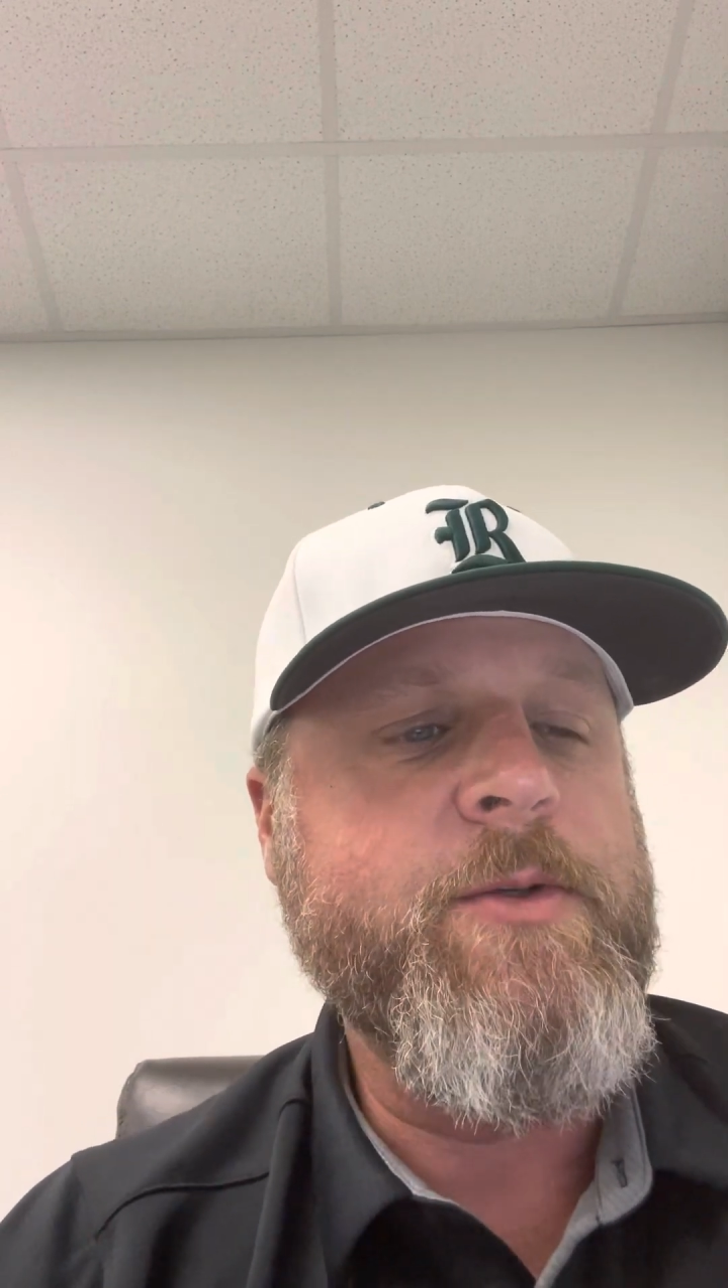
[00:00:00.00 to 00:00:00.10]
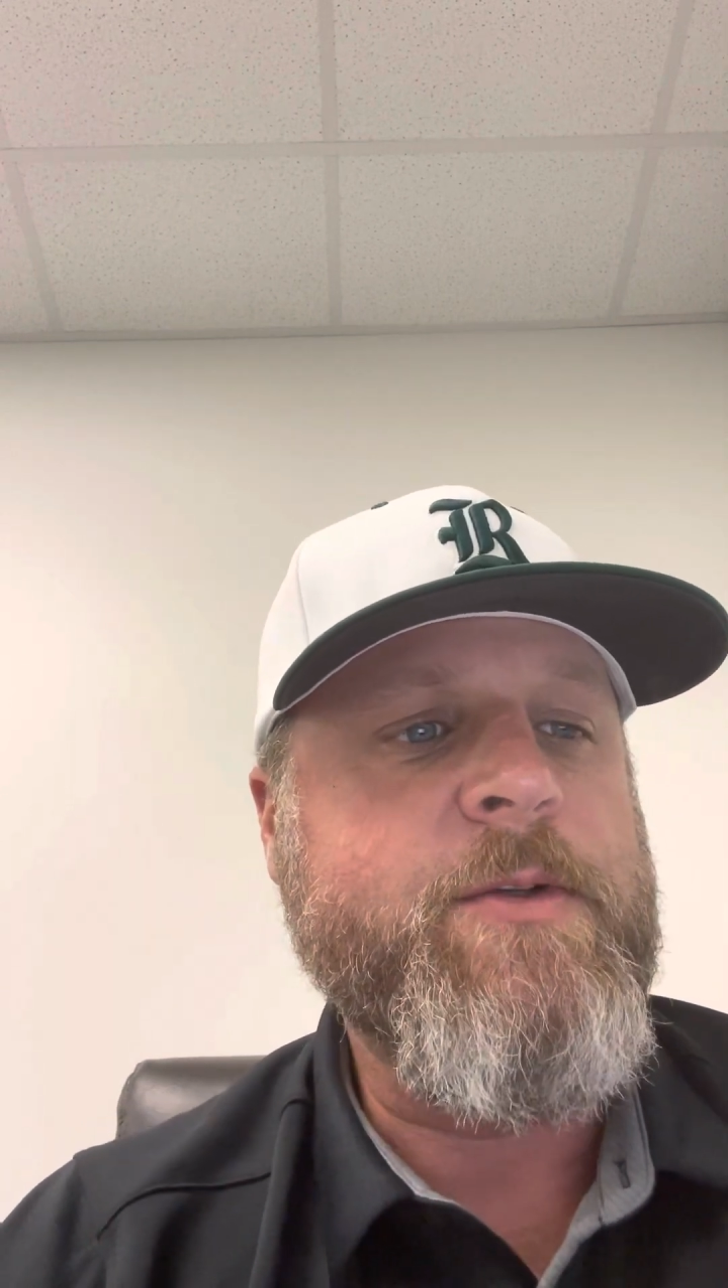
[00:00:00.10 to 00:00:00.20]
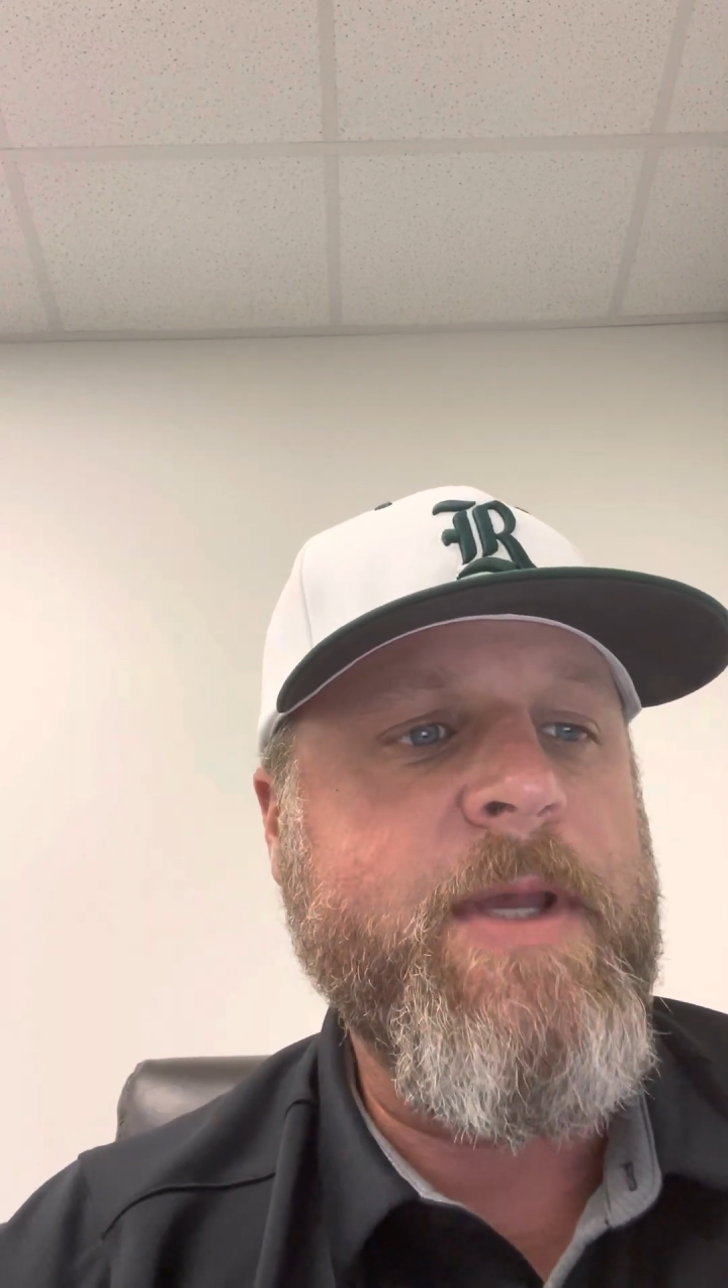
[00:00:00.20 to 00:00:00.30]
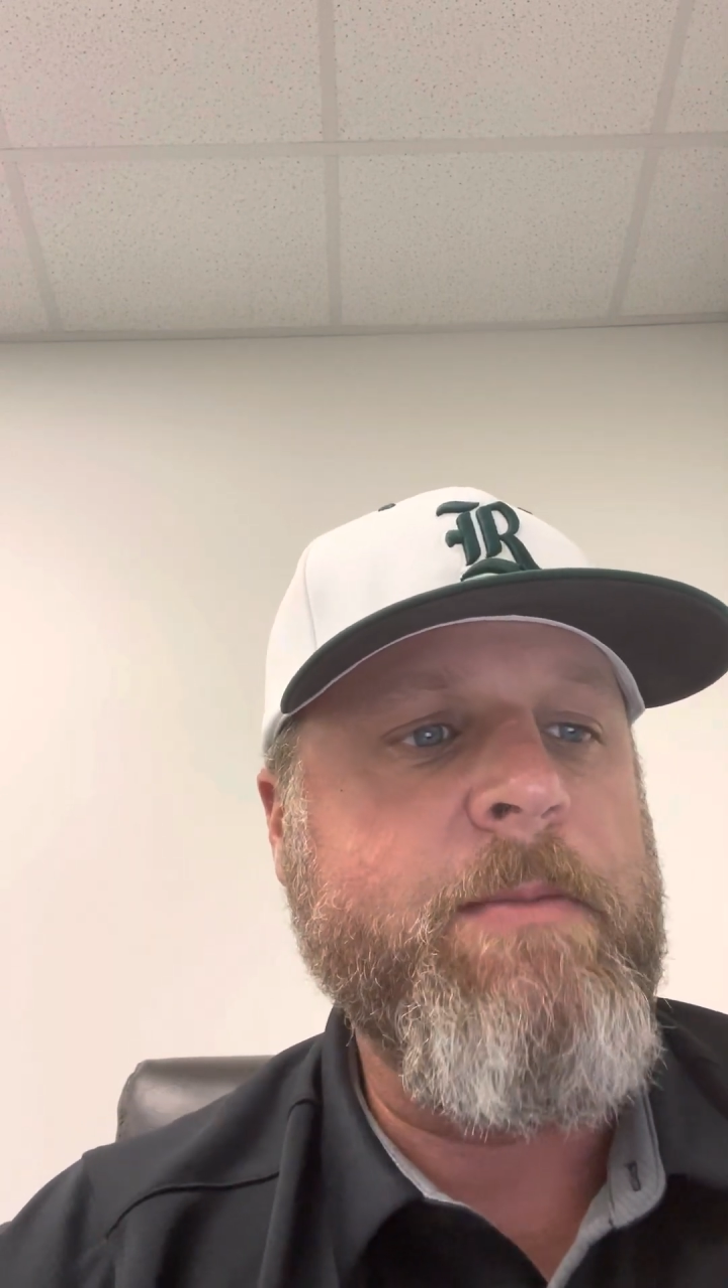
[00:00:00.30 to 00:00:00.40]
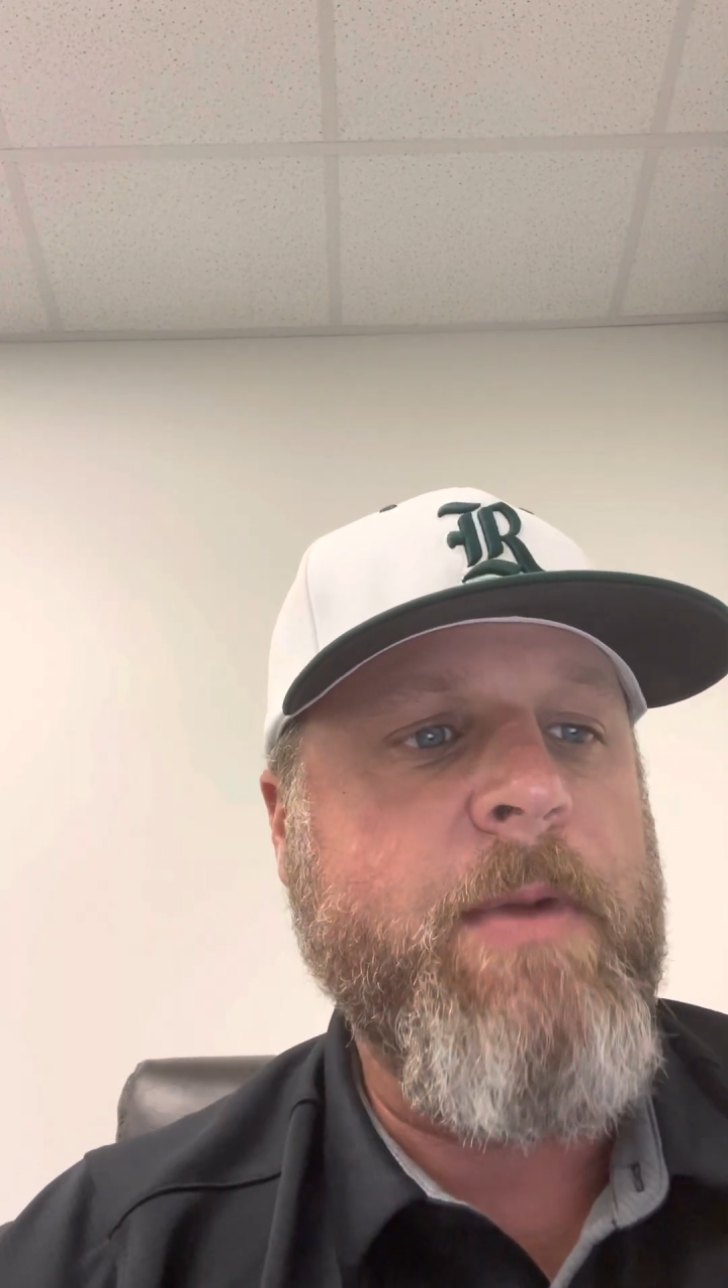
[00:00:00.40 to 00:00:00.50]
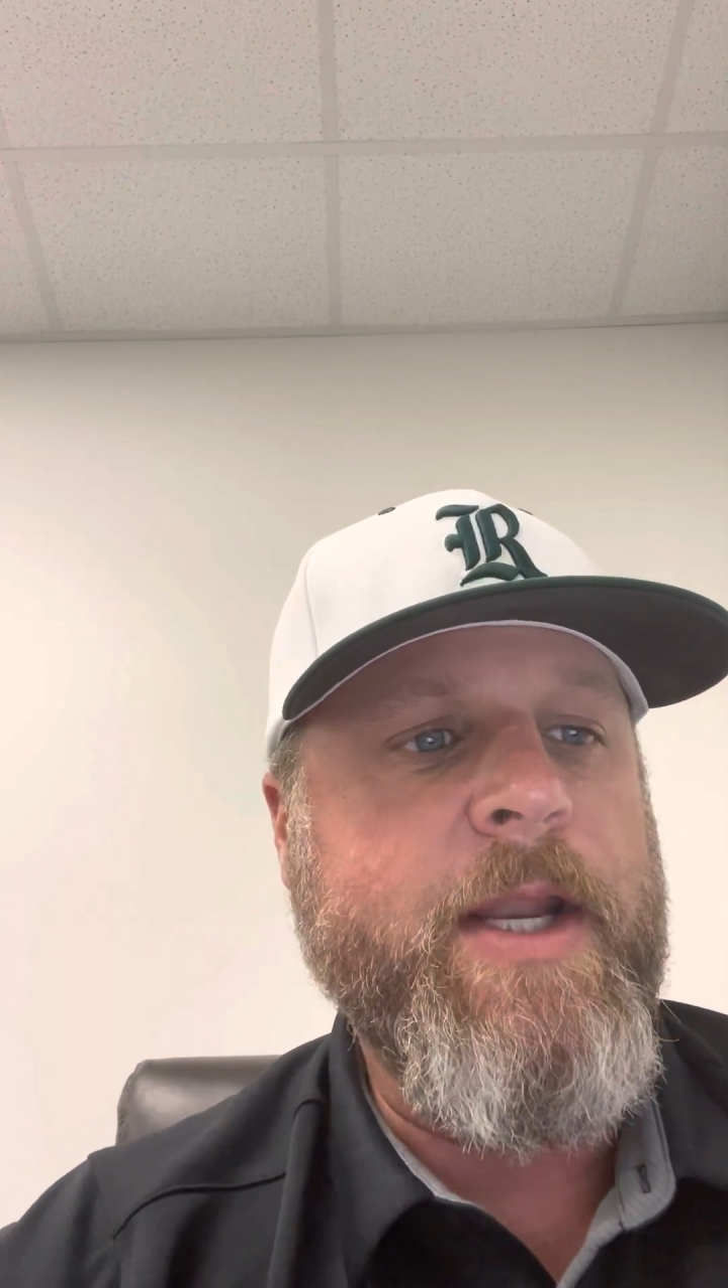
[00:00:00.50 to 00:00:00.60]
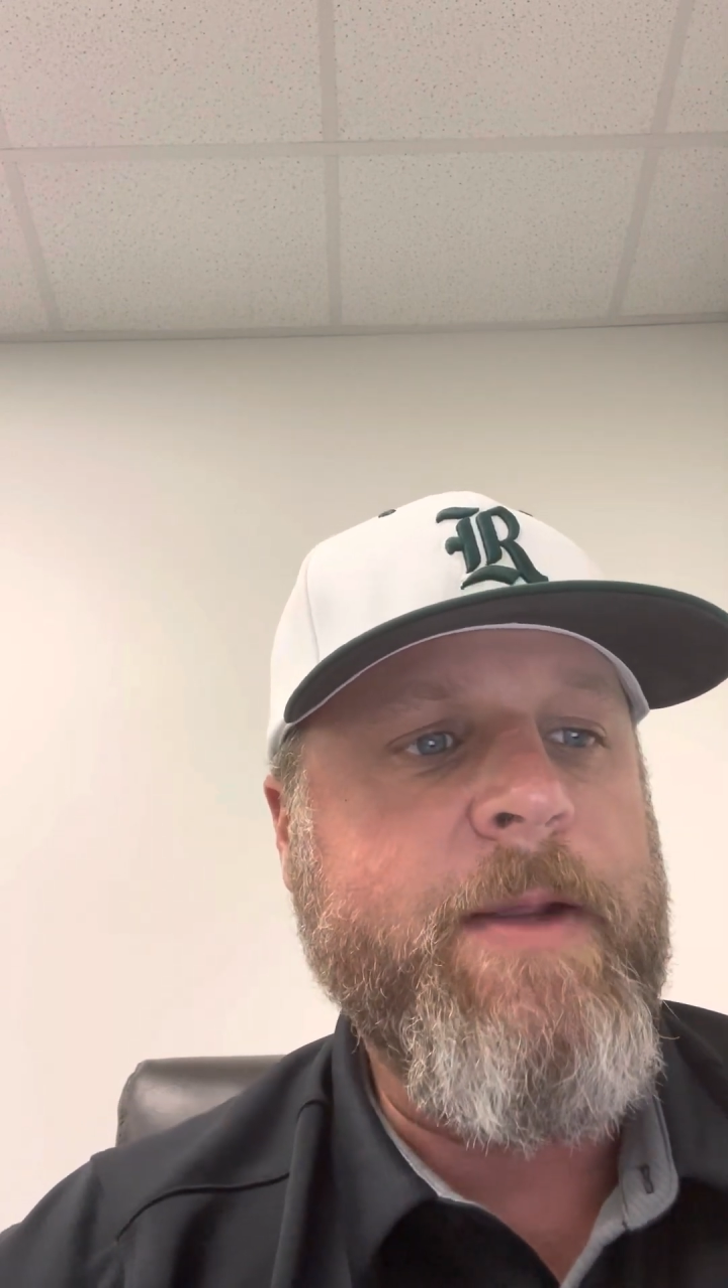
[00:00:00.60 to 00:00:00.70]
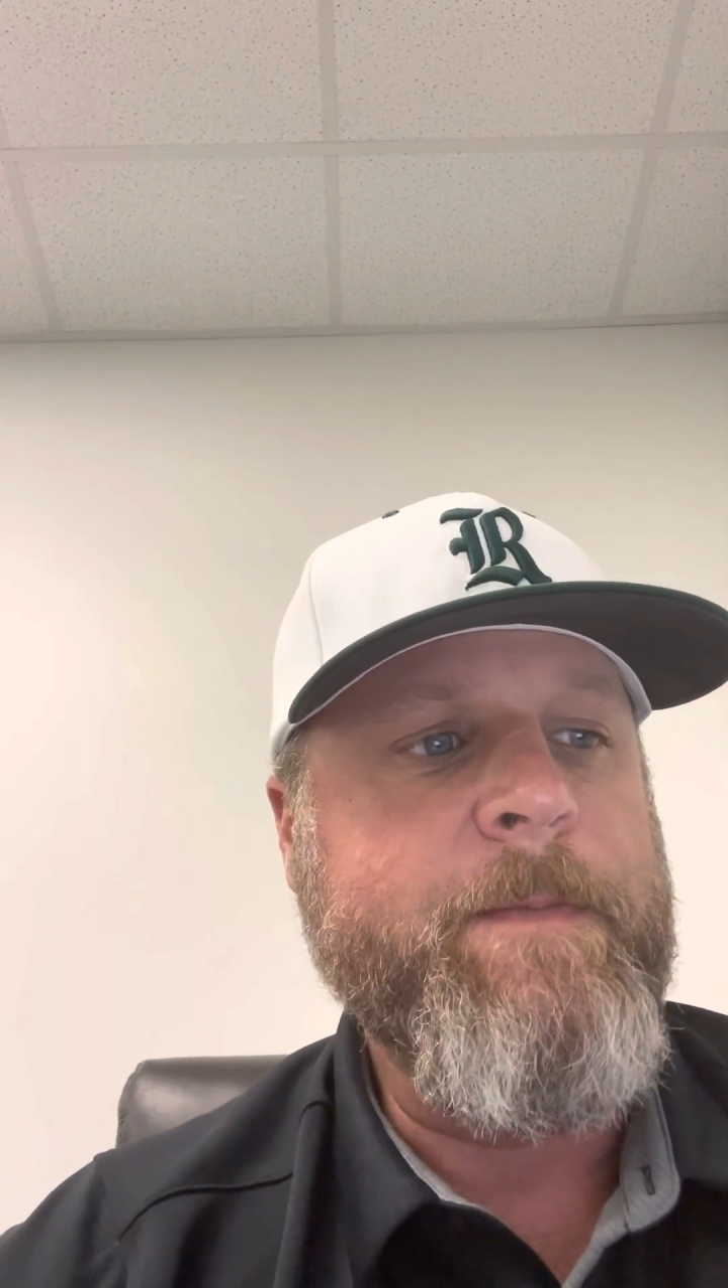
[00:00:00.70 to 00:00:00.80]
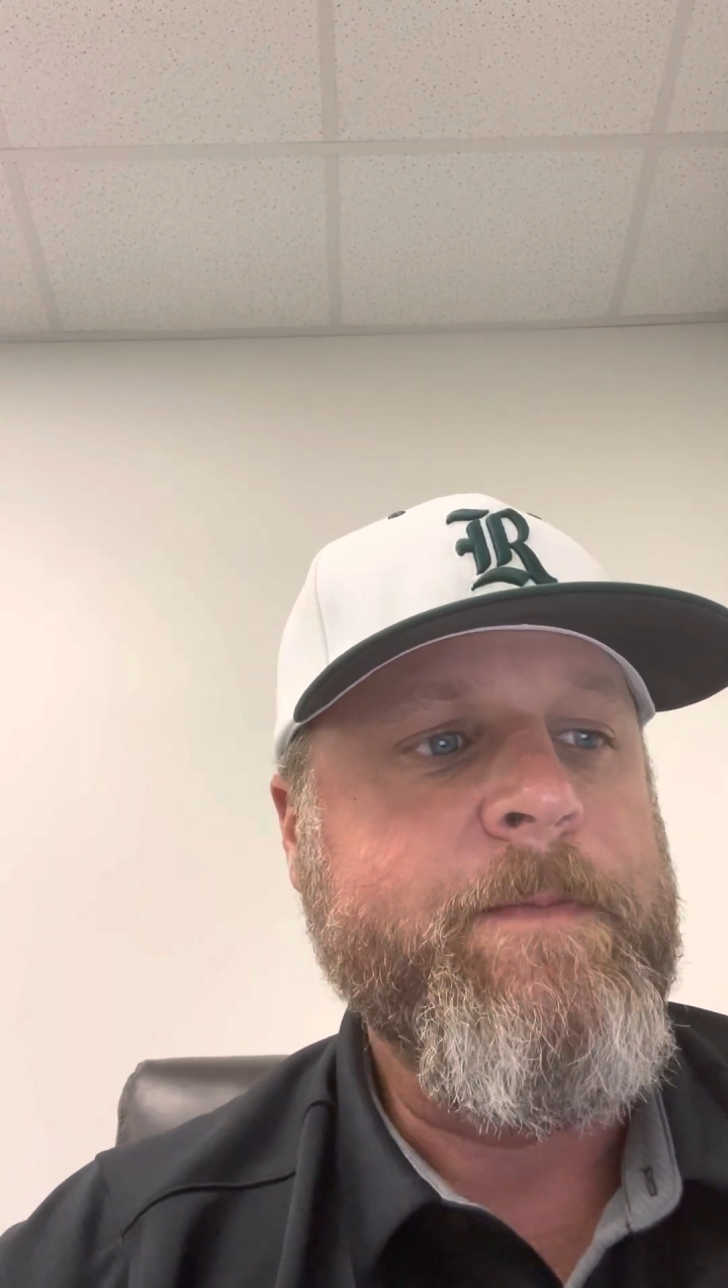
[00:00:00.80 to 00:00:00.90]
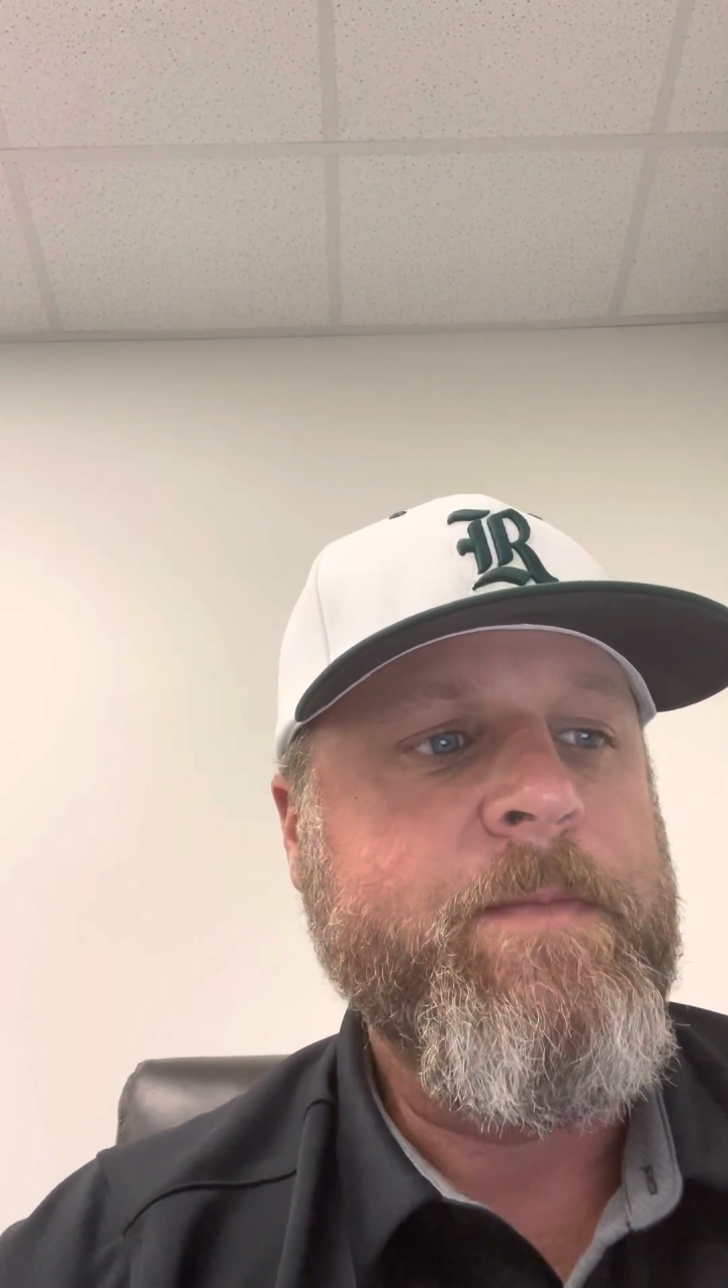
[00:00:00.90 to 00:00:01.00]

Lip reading: spend money.